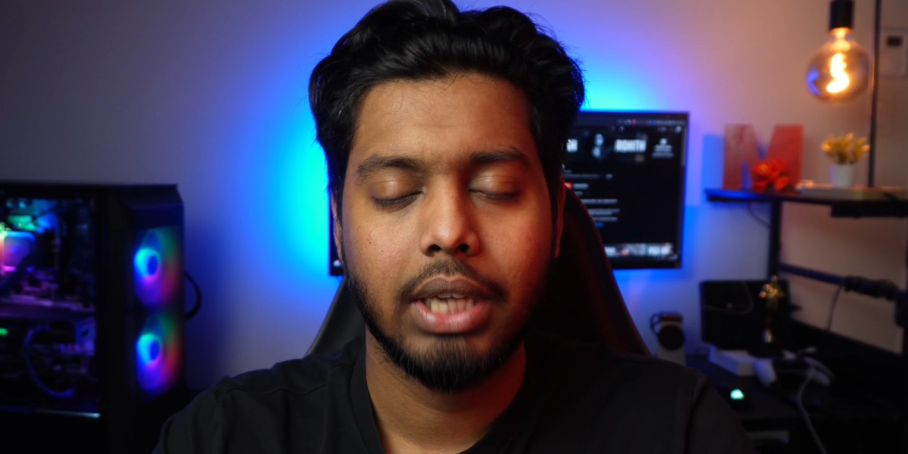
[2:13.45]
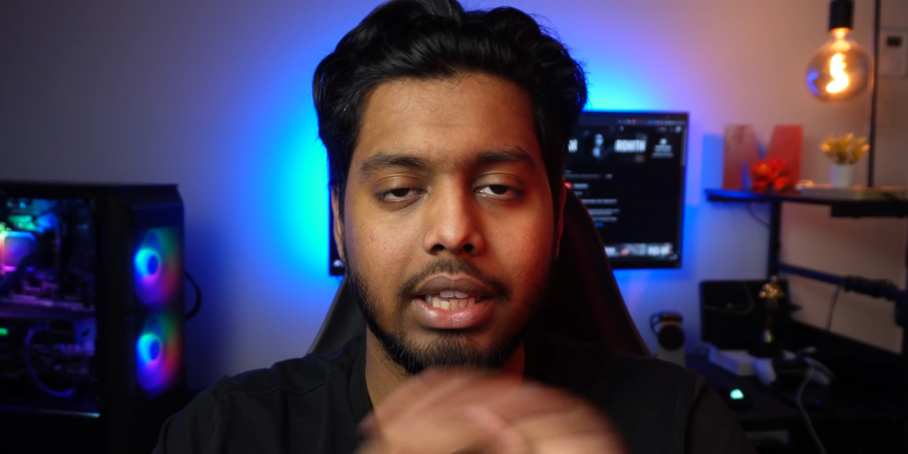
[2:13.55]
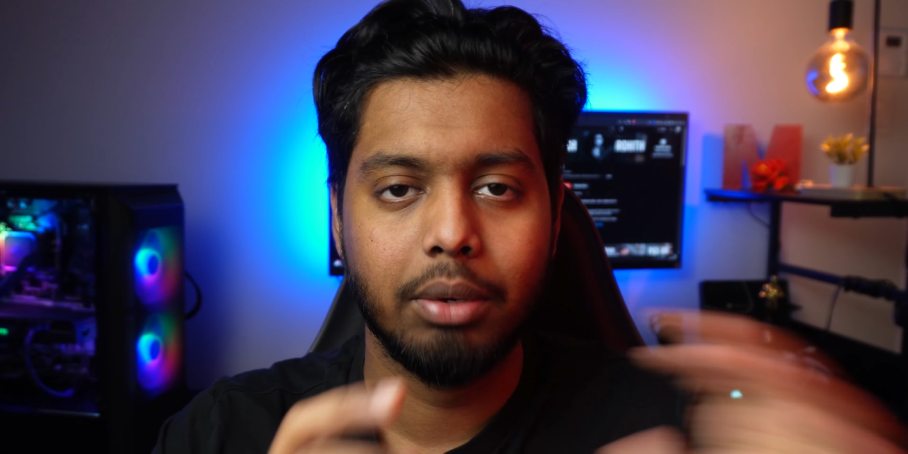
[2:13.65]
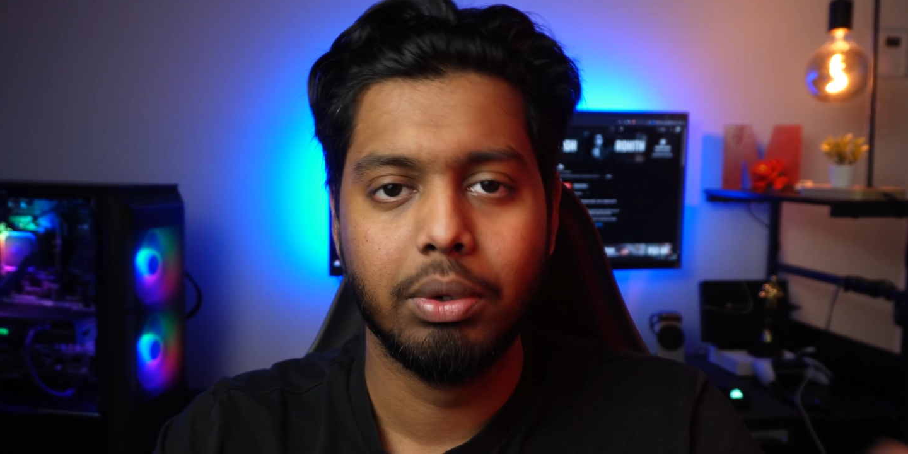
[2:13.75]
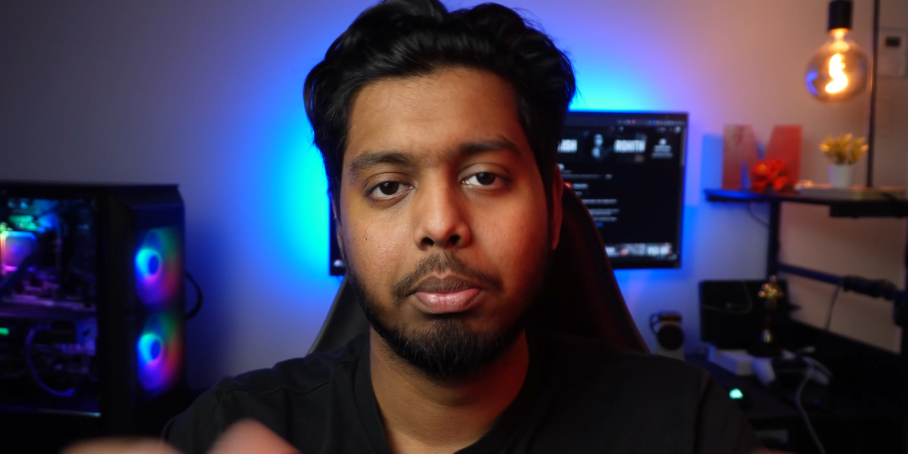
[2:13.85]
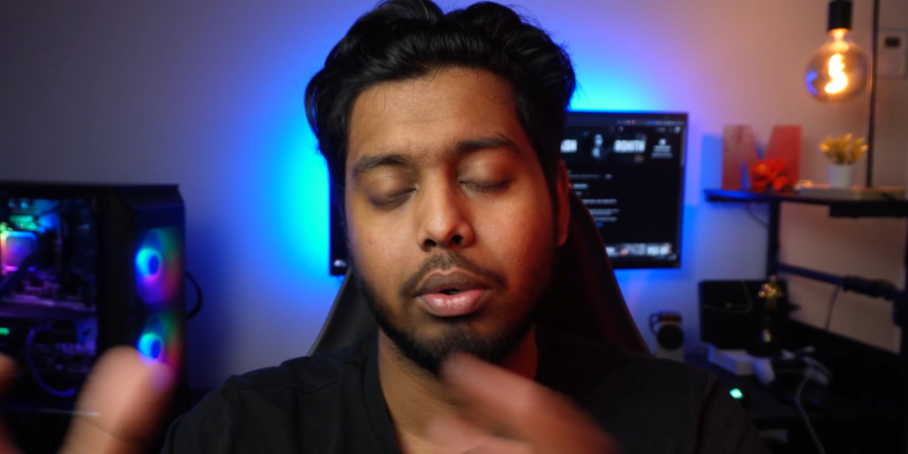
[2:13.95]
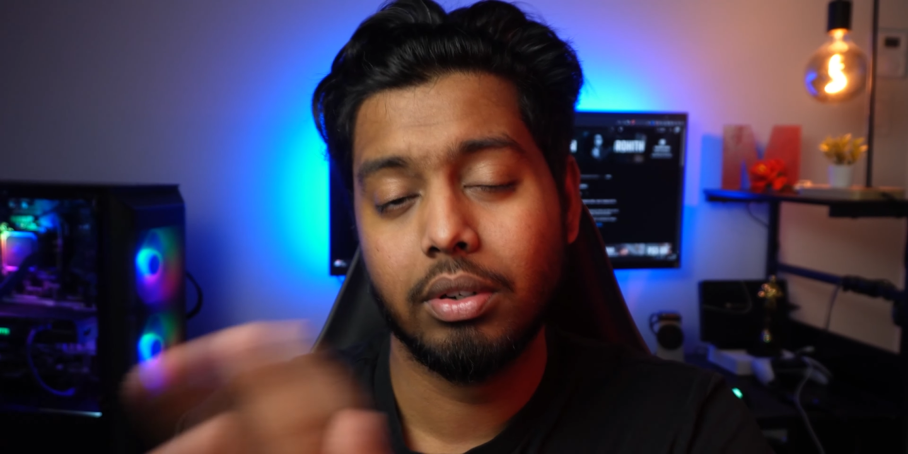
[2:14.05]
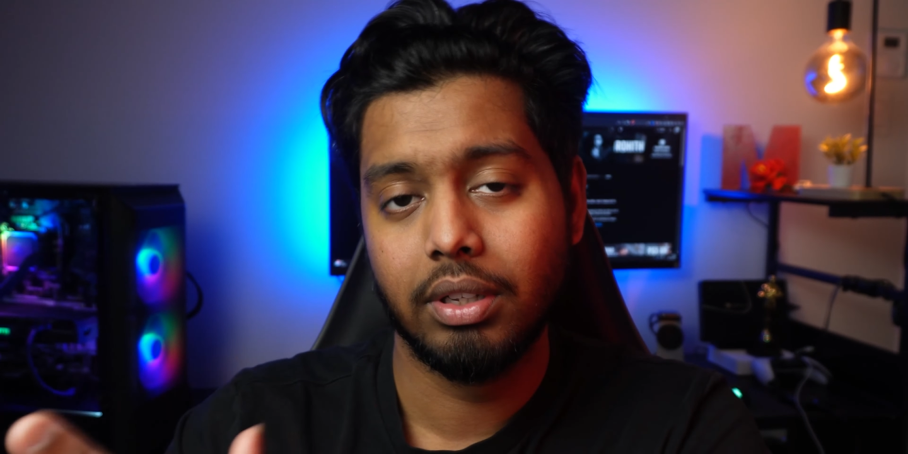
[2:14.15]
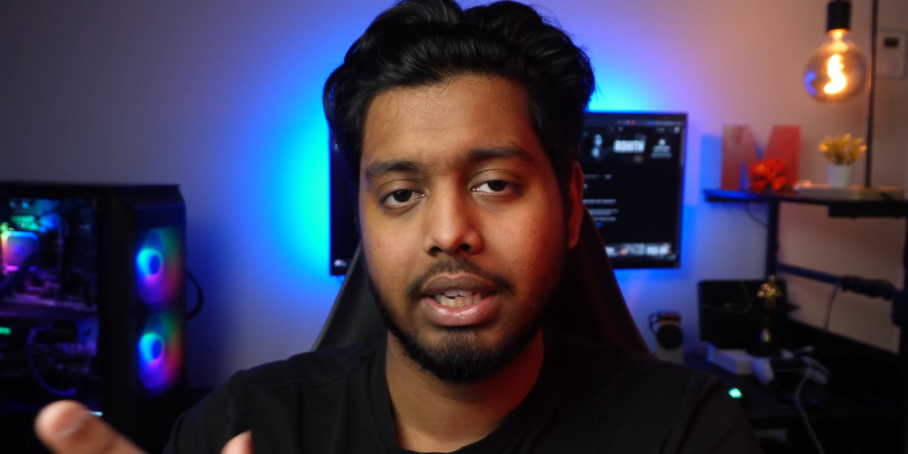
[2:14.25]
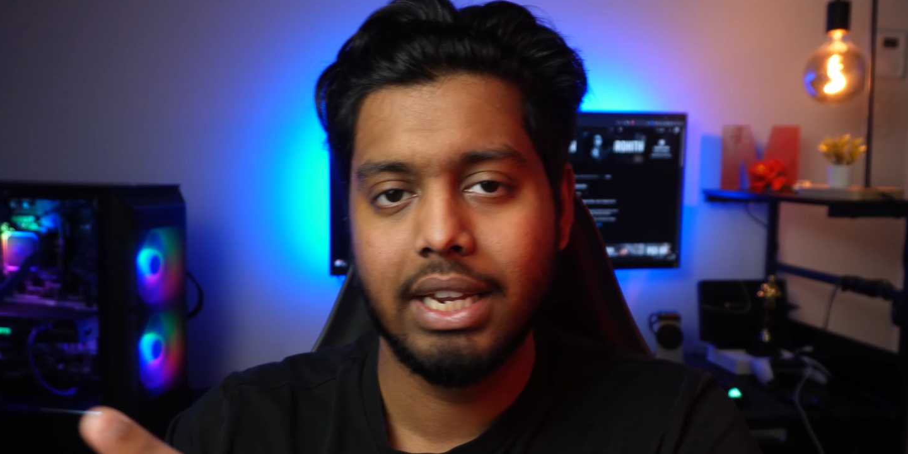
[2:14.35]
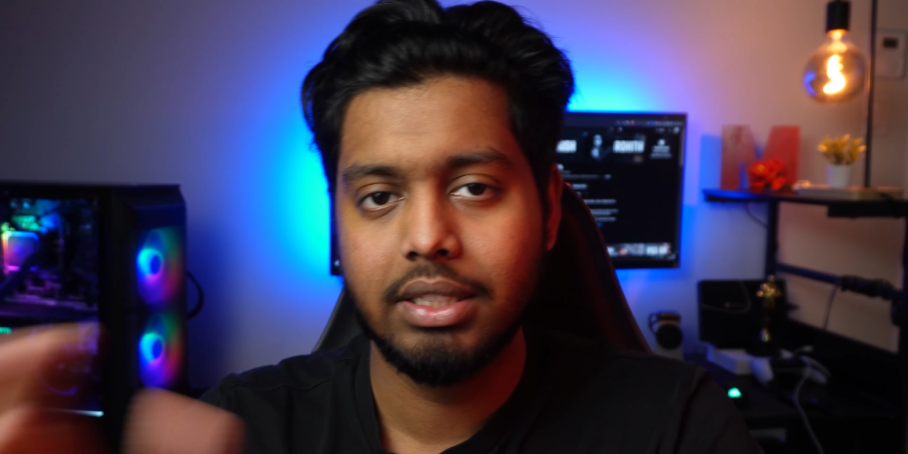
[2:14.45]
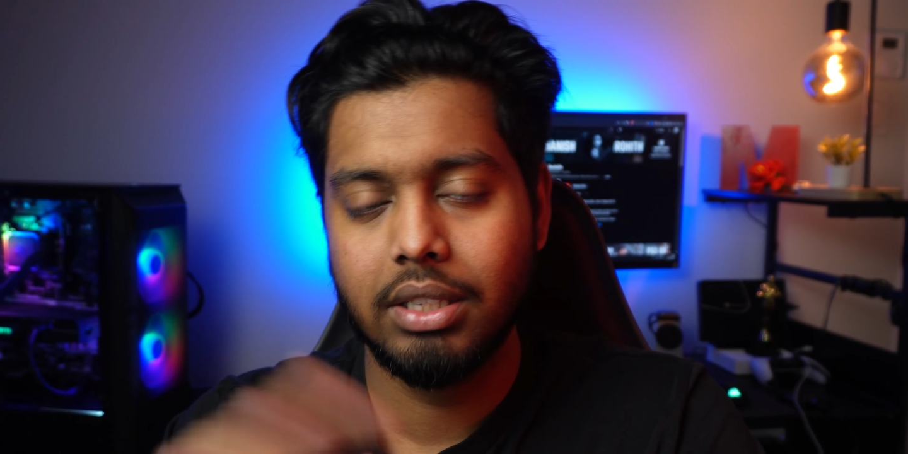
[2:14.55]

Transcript: and then we'll put it in the case